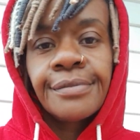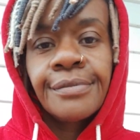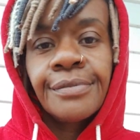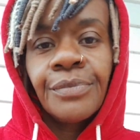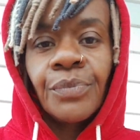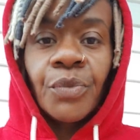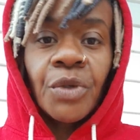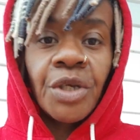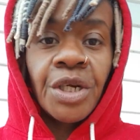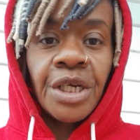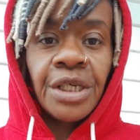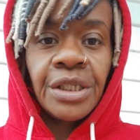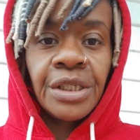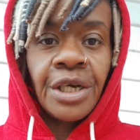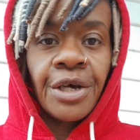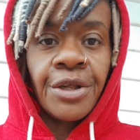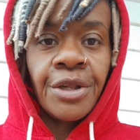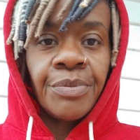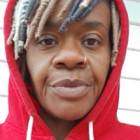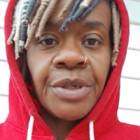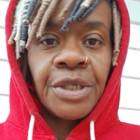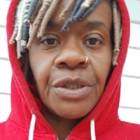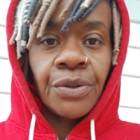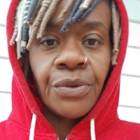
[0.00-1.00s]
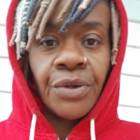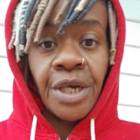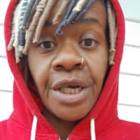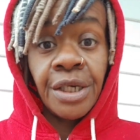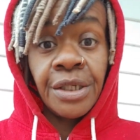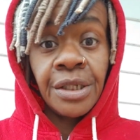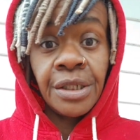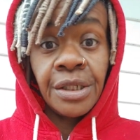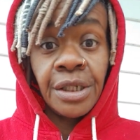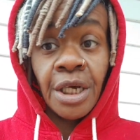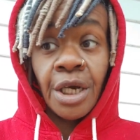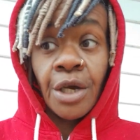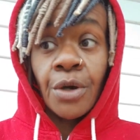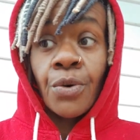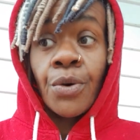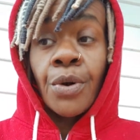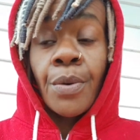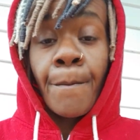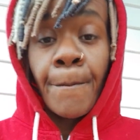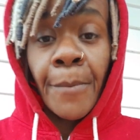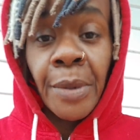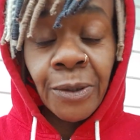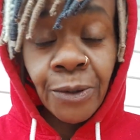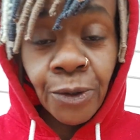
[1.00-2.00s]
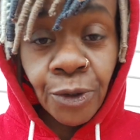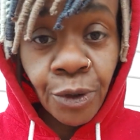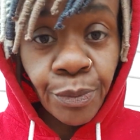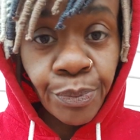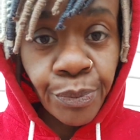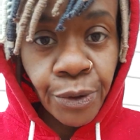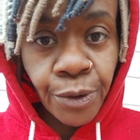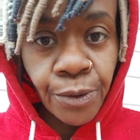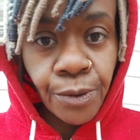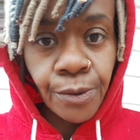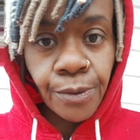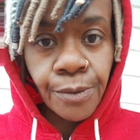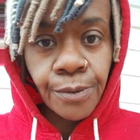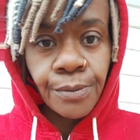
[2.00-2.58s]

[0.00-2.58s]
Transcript: And then they tell them it's okay to take on multiple